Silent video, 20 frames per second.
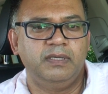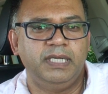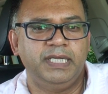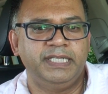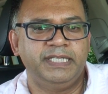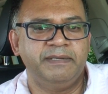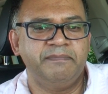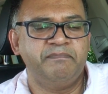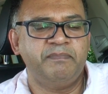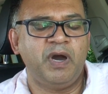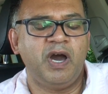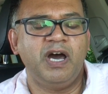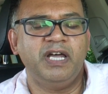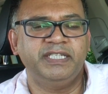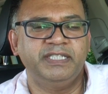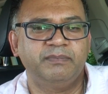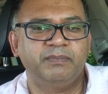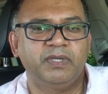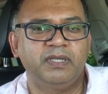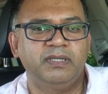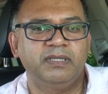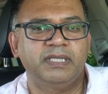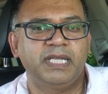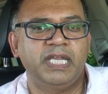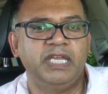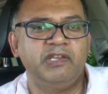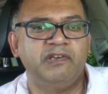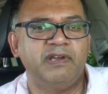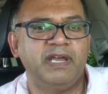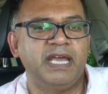it's impossible
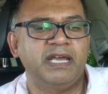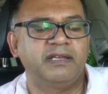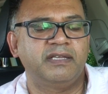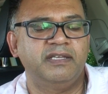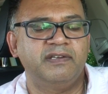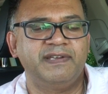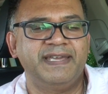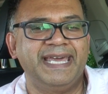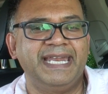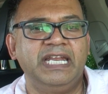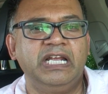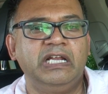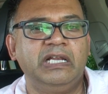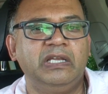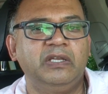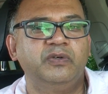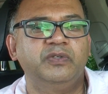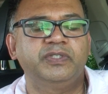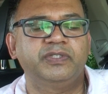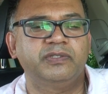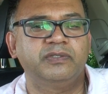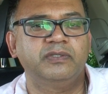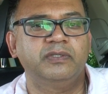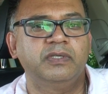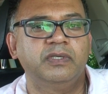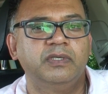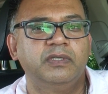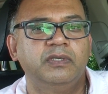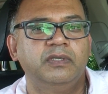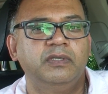that you're getting closer
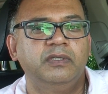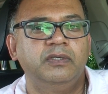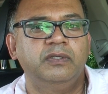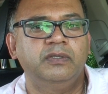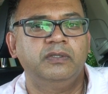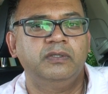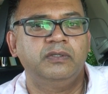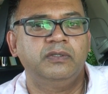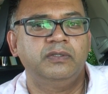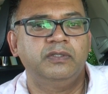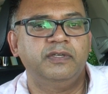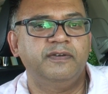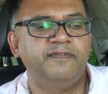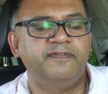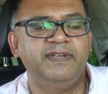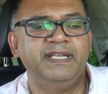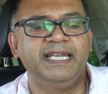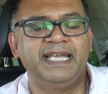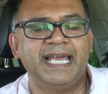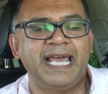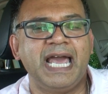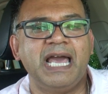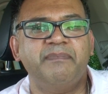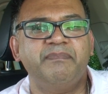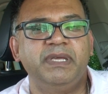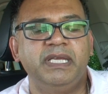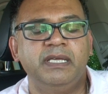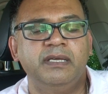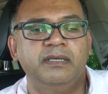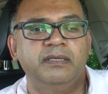to feeling
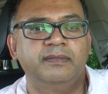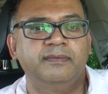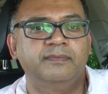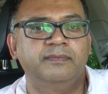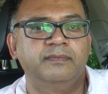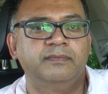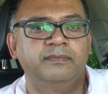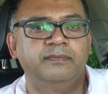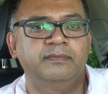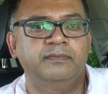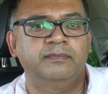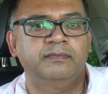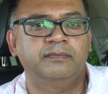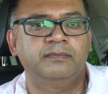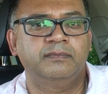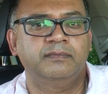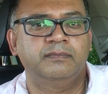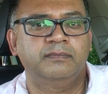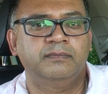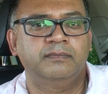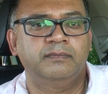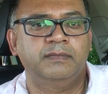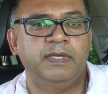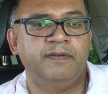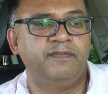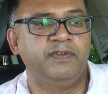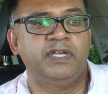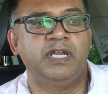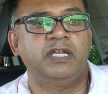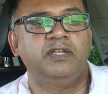happy
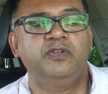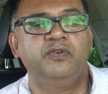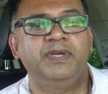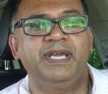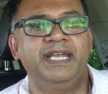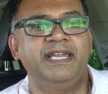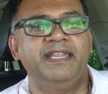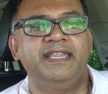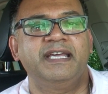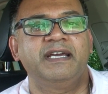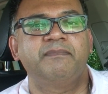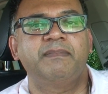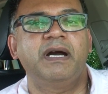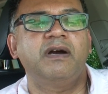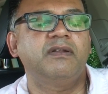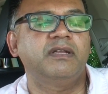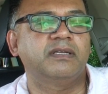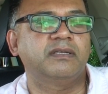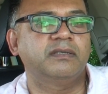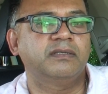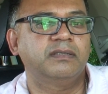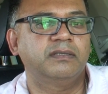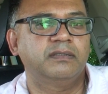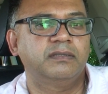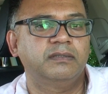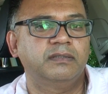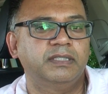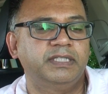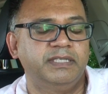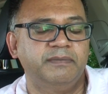if you're not doing anything about it.
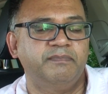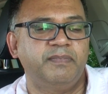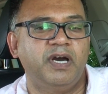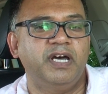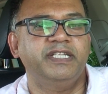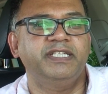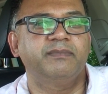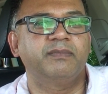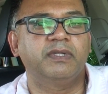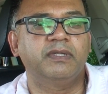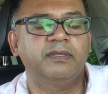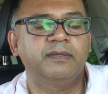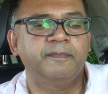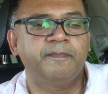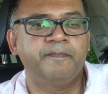It's impossible.